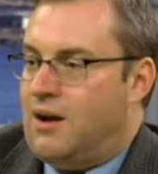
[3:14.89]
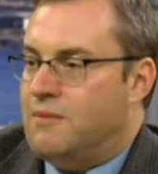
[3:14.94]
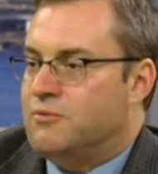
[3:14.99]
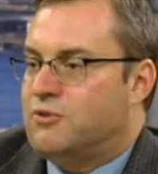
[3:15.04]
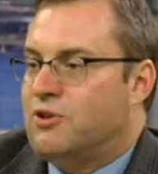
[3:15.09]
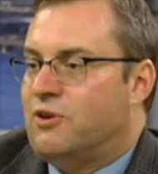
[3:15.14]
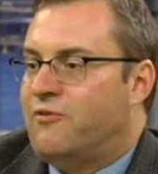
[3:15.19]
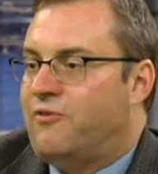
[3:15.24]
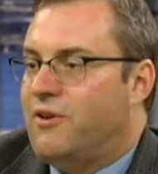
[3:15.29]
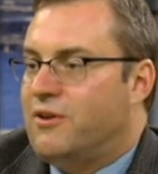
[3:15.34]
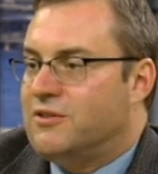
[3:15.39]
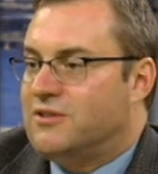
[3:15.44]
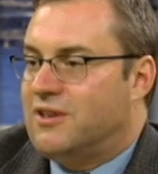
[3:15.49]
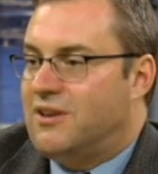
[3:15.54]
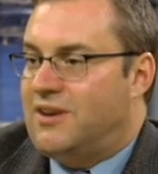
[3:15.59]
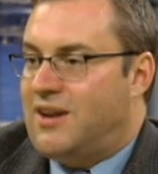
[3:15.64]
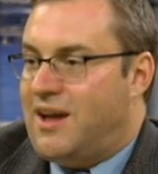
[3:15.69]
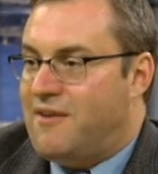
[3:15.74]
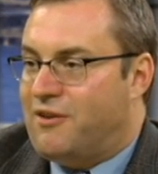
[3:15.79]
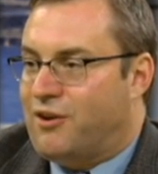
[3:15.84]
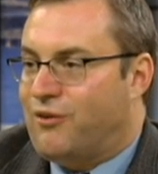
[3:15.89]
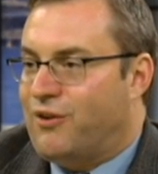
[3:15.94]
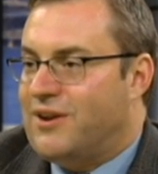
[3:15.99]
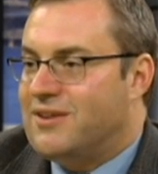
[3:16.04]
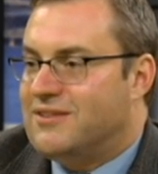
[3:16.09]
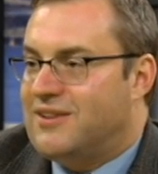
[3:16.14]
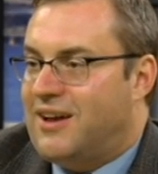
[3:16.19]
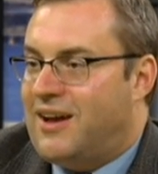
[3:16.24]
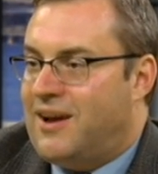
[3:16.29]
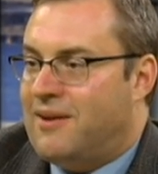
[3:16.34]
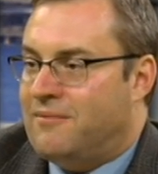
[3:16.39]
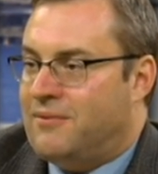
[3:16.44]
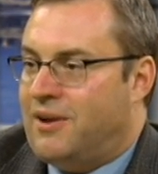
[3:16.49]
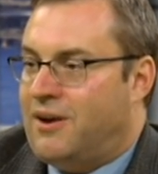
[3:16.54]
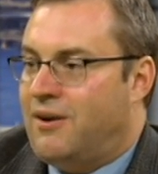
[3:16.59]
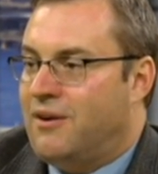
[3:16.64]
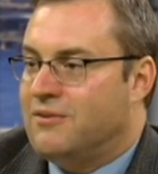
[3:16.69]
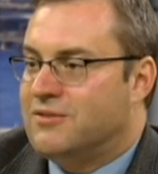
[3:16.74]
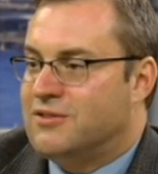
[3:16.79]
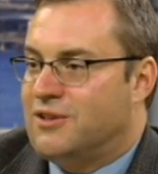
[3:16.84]
sure folks are going to have a great time
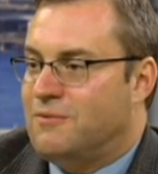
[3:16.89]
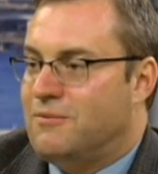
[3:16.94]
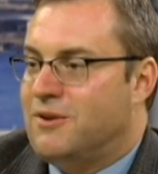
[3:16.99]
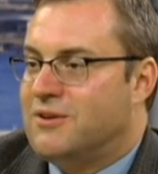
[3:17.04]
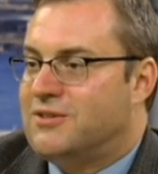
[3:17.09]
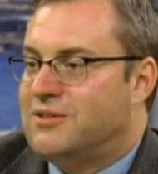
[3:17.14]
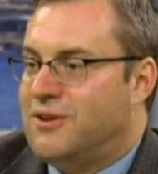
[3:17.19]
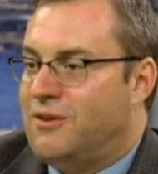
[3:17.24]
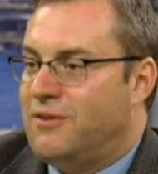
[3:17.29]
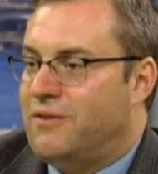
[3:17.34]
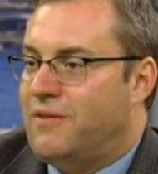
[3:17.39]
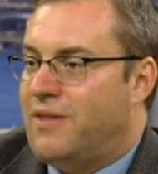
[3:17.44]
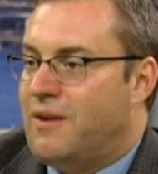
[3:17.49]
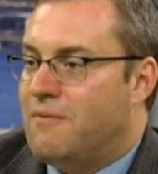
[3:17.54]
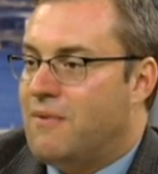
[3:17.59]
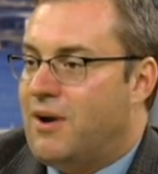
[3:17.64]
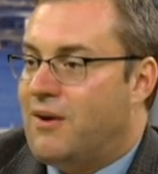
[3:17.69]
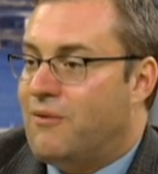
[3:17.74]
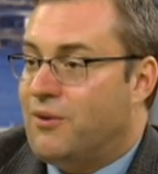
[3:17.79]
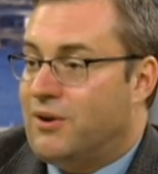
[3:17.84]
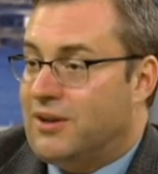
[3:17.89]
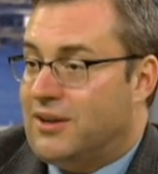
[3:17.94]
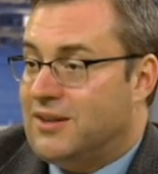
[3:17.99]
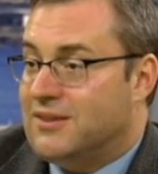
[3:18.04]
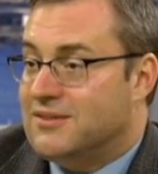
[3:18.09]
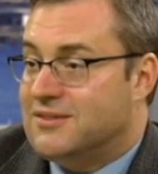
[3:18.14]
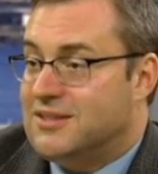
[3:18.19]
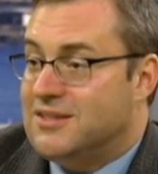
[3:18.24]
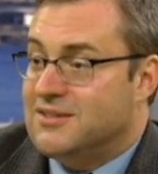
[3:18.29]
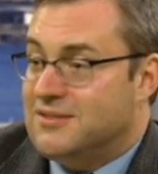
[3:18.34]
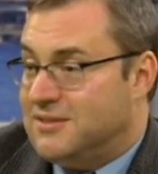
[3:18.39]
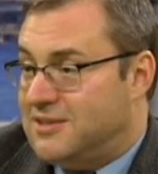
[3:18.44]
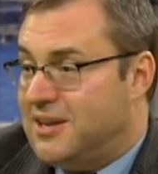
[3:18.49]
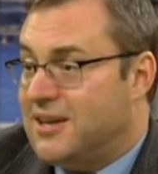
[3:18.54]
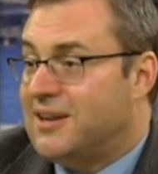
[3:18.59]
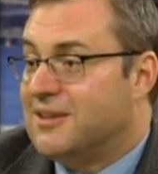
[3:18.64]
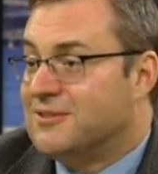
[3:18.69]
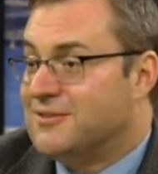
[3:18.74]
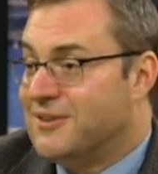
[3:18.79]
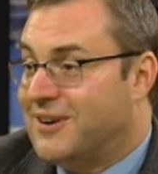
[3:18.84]
there, so much so that they might want to get season
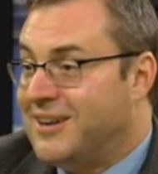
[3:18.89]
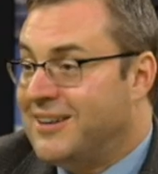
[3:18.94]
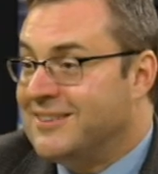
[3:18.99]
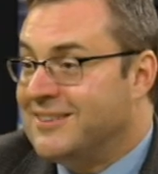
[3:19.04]
tickets, right?